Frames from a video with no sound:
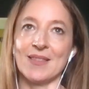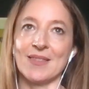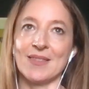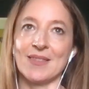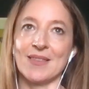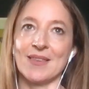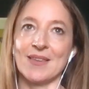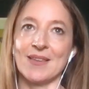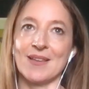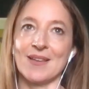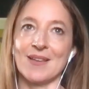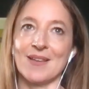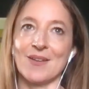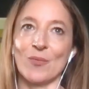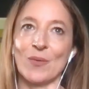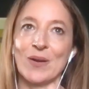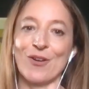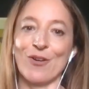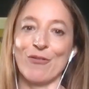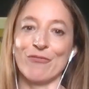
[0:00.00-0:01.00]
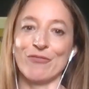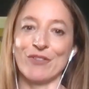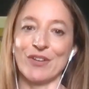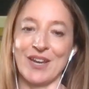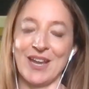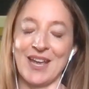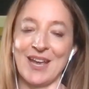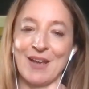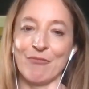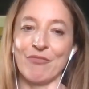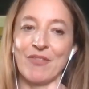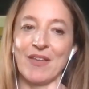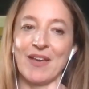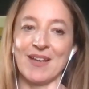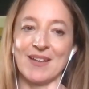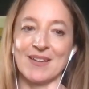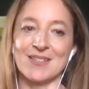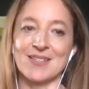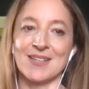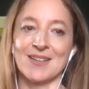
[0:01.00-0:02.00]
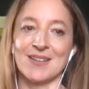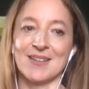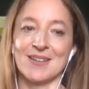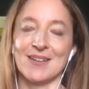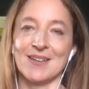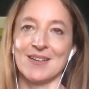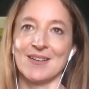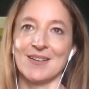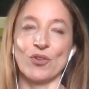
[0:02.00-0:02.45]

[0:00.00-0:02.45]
And we can often have that,